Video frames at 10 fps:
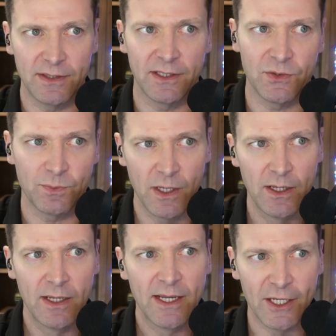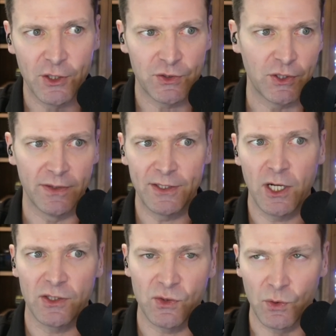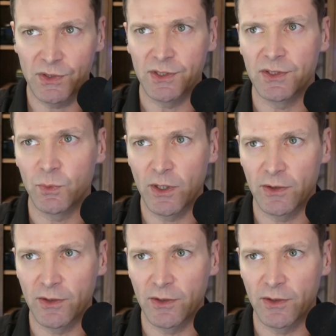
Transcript: I think it's it, it's good. They talk sources and where